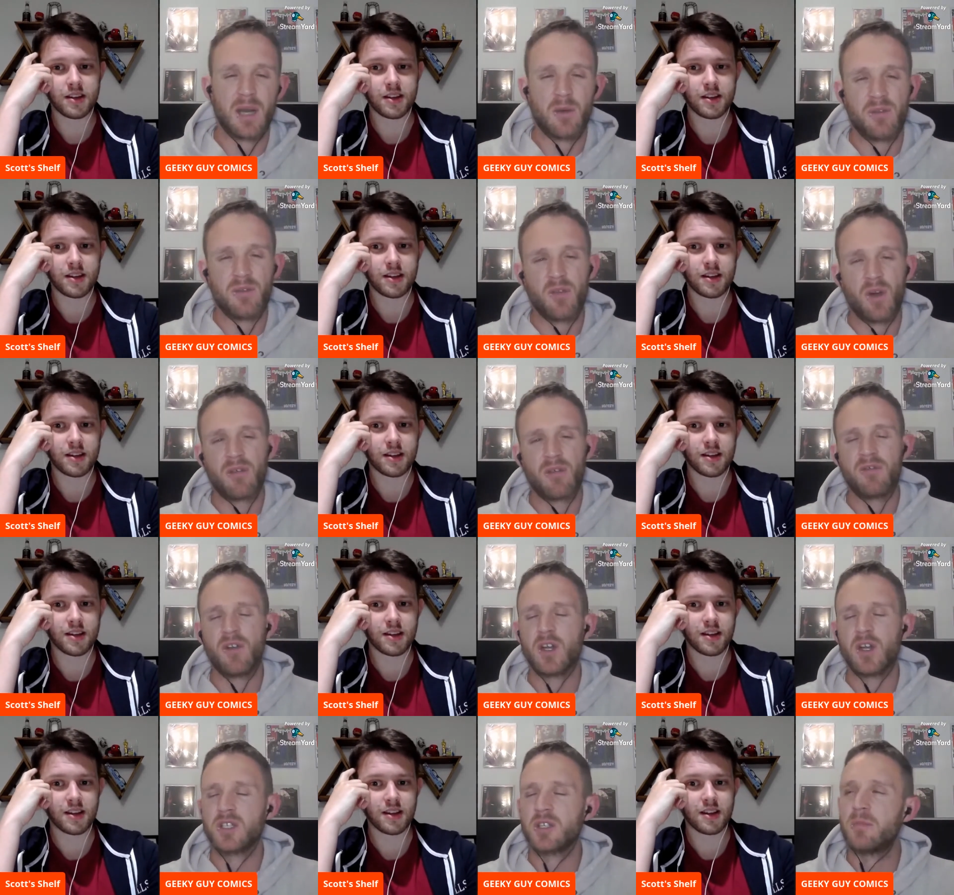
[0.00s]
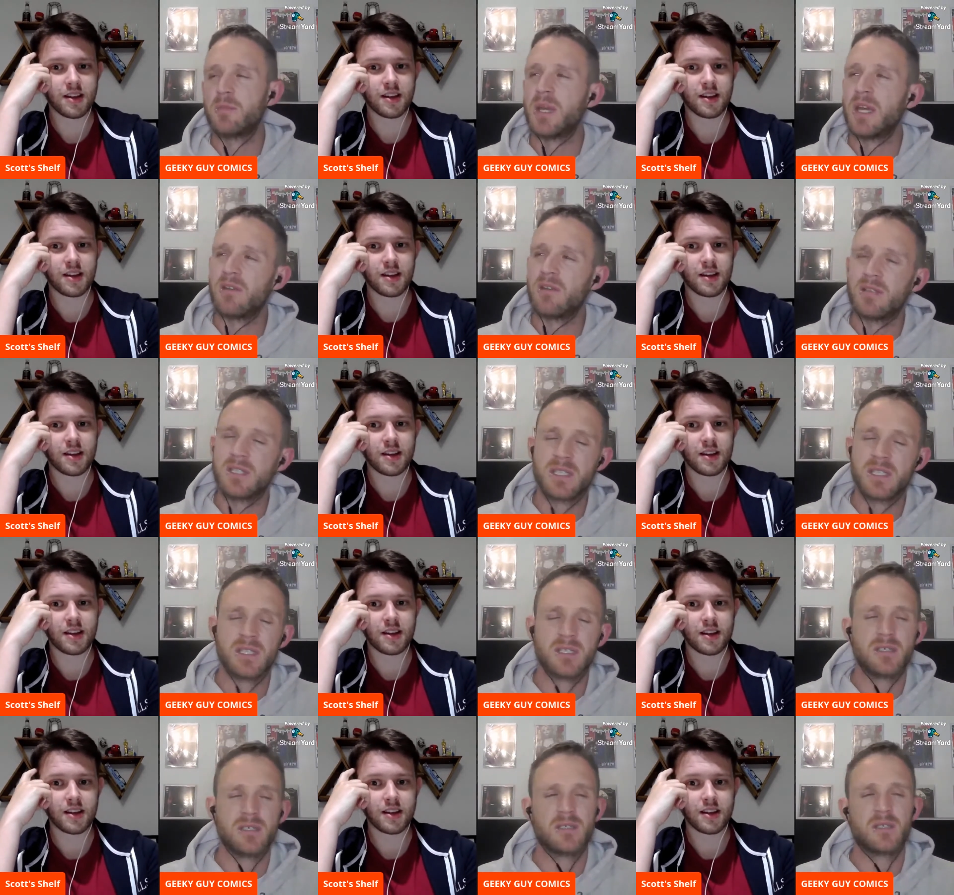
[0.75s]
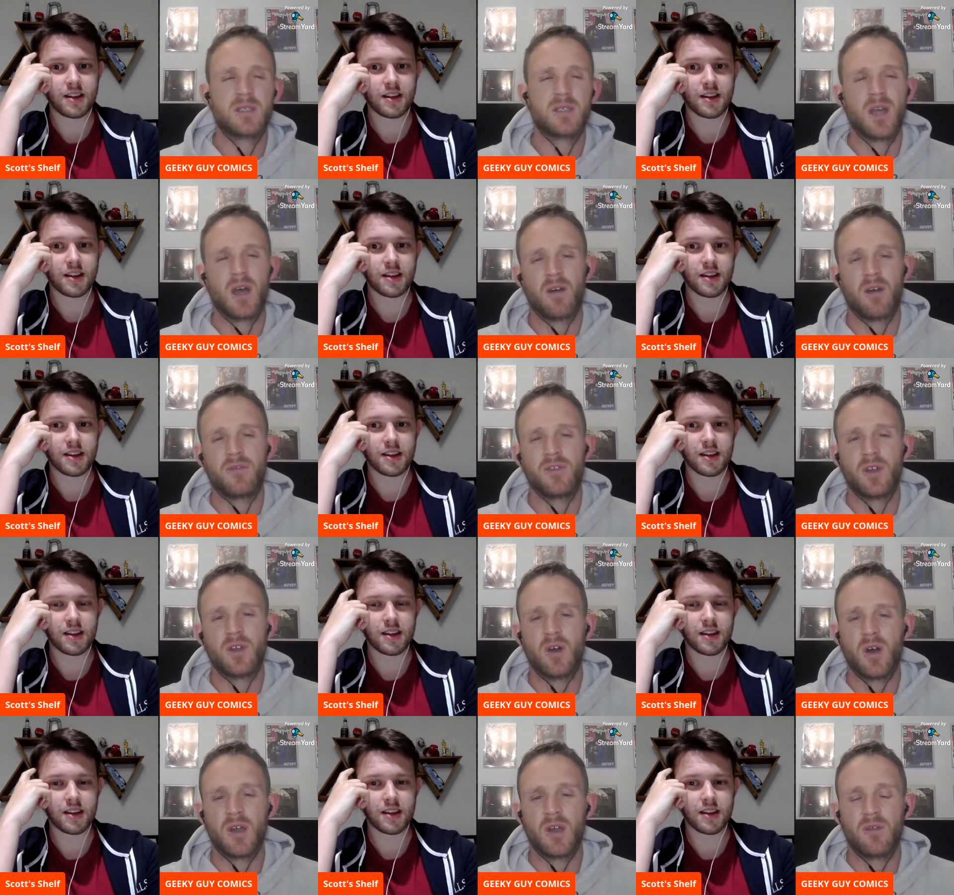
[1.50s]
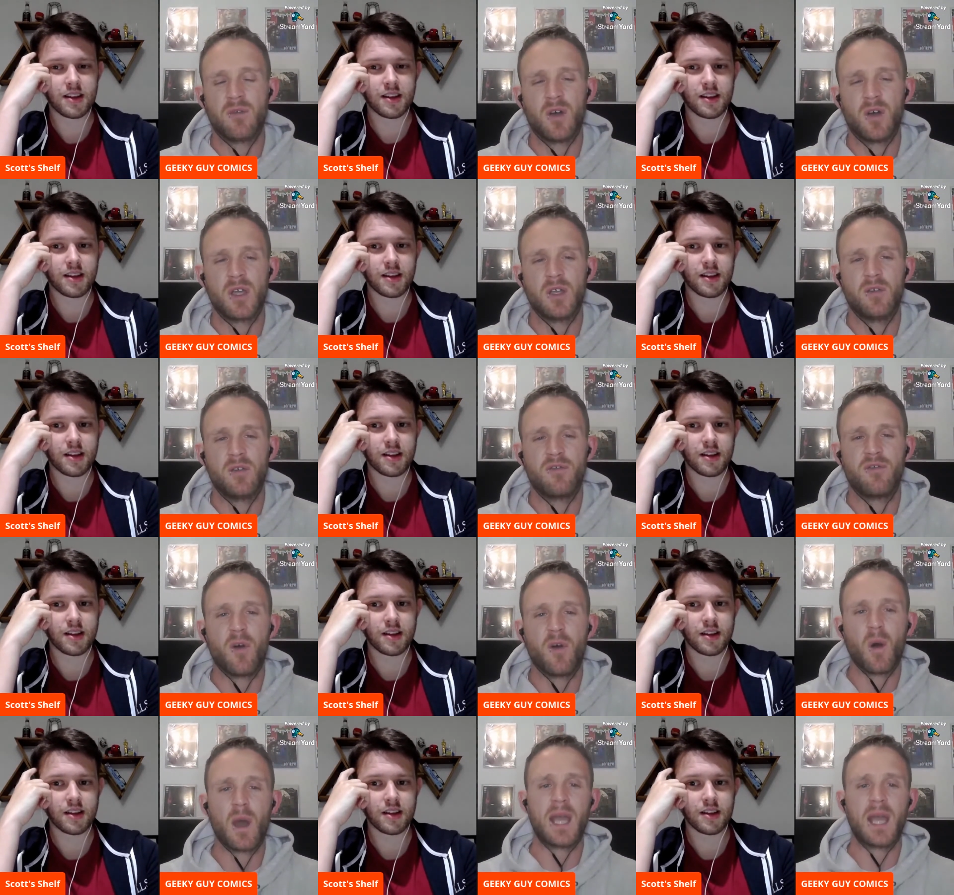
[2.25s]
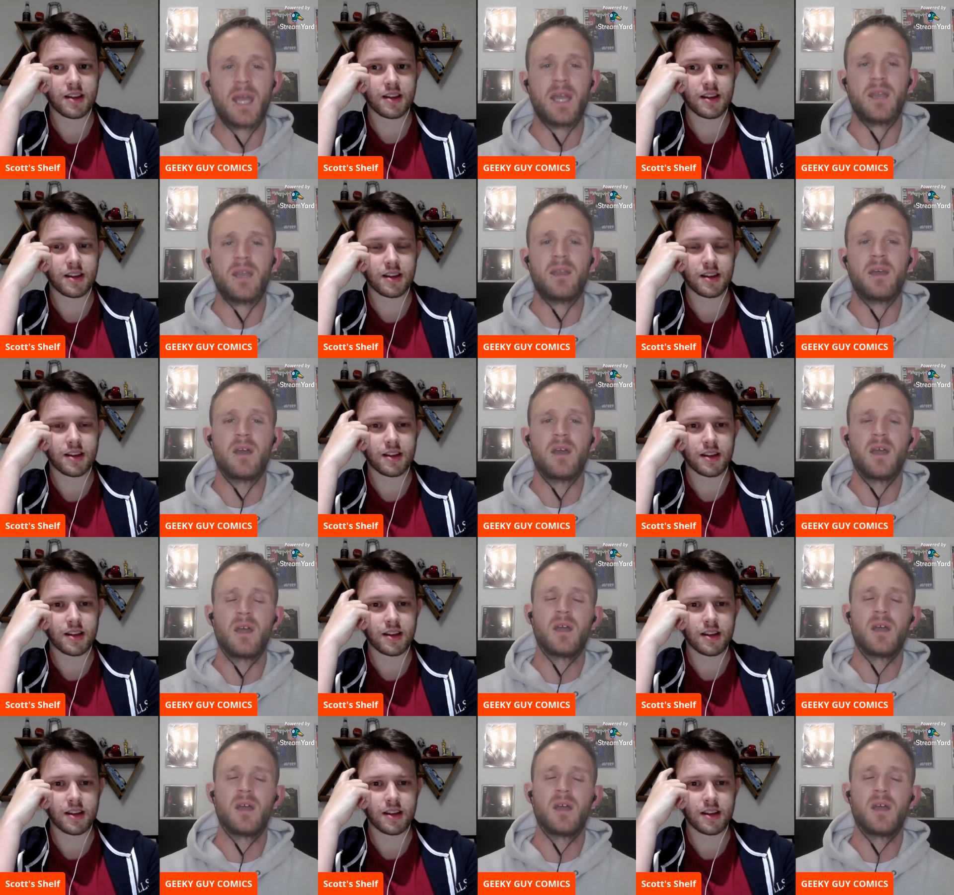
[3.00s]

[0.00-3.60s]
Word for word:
Speaker 1: now with like first appearances and stuff. You kind of like, you're fighting